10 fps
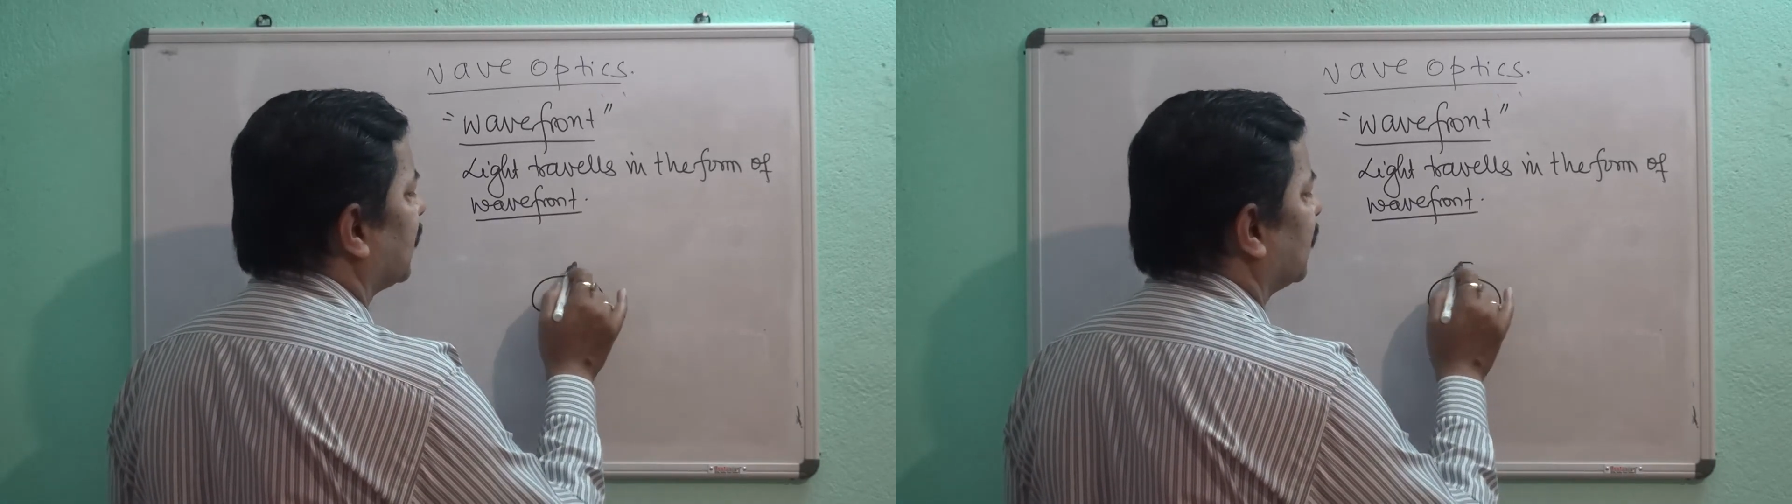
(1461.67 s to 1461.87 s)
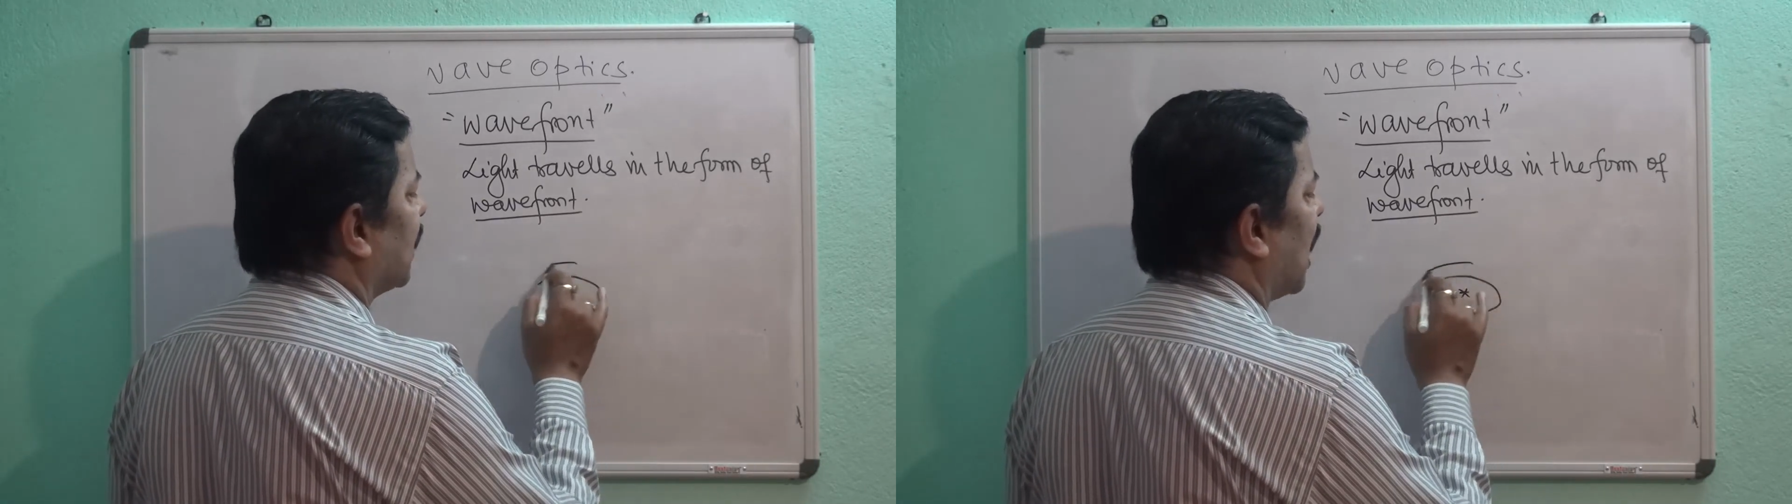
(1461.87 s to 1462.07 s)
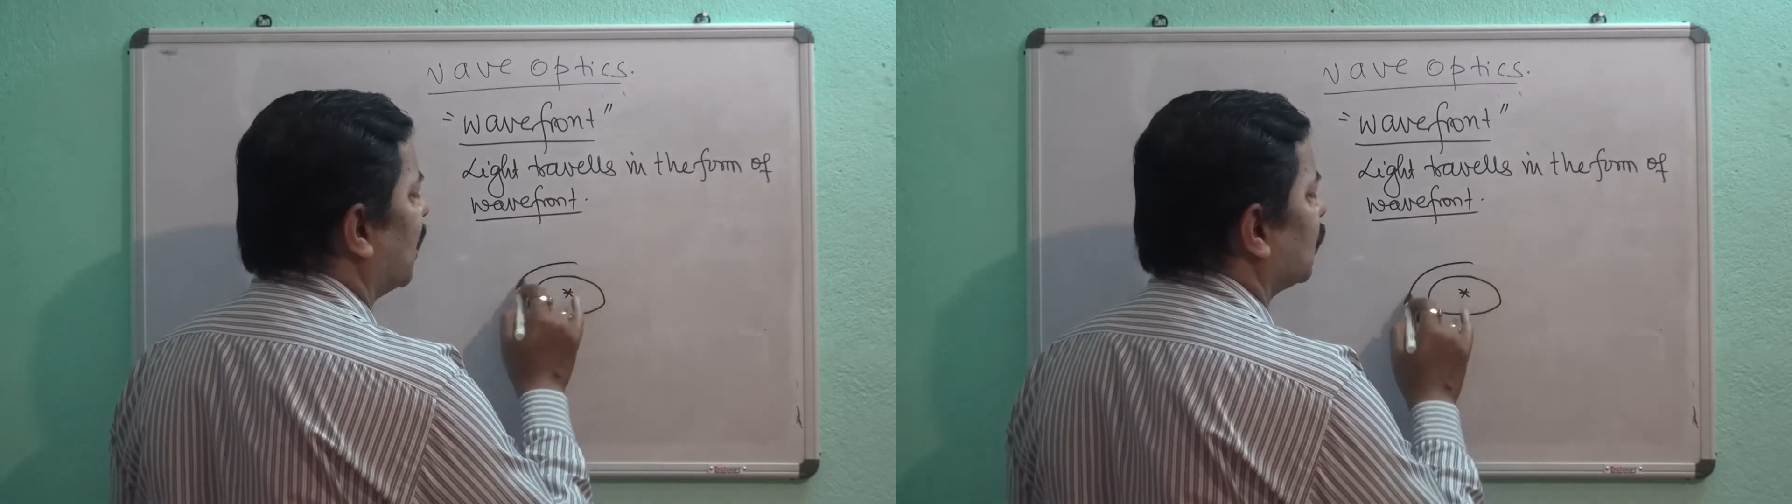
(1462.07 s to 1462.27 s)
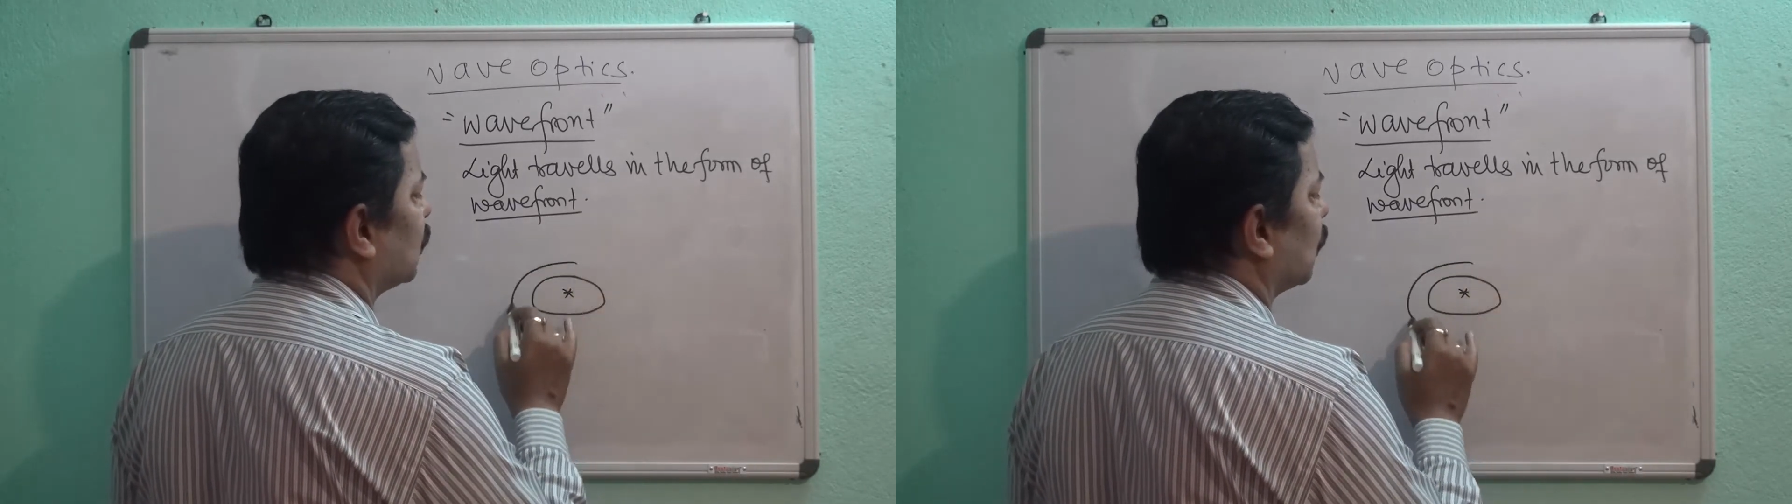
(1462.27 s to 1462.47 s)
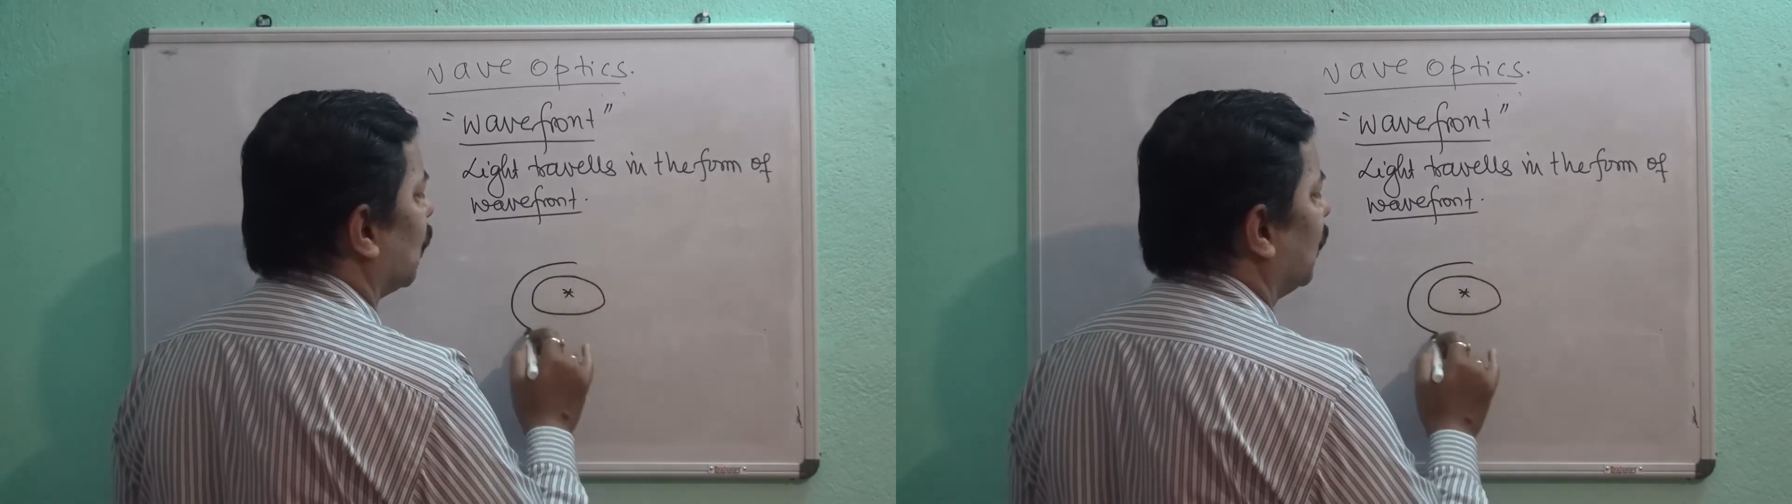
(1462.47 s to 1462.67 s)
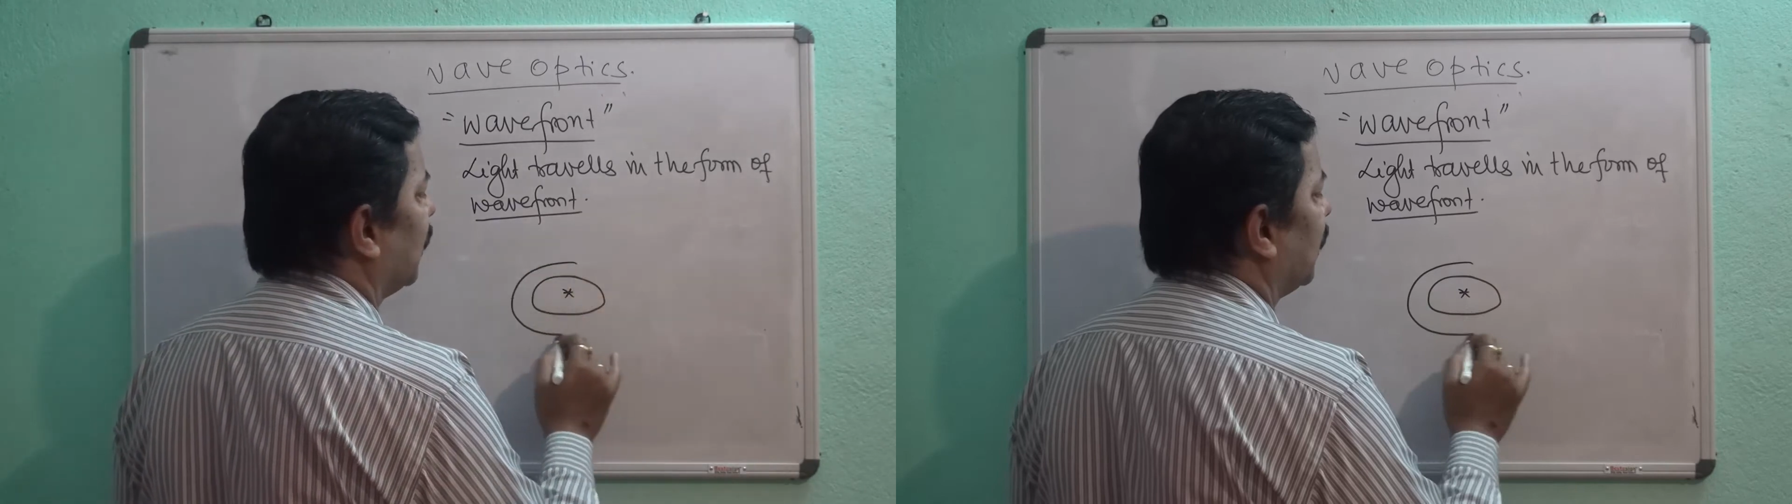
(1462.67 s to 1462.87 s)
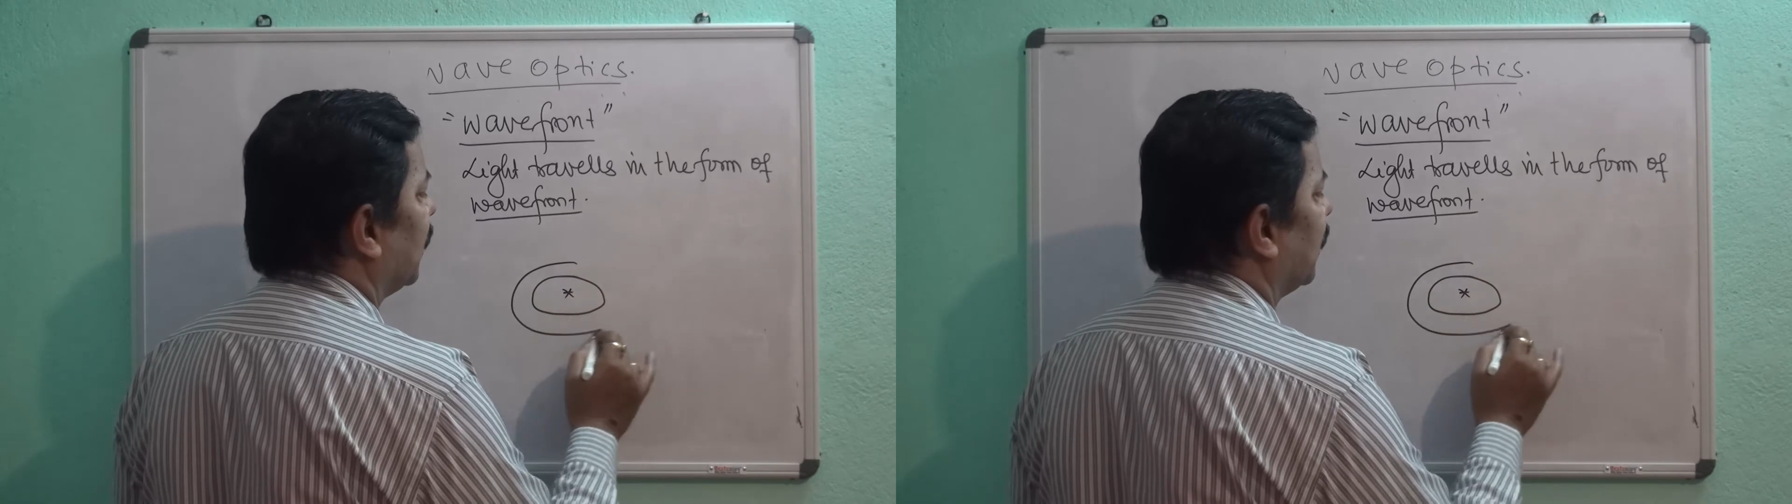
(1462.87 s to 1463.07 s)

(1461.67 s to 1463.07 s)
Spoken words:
starts going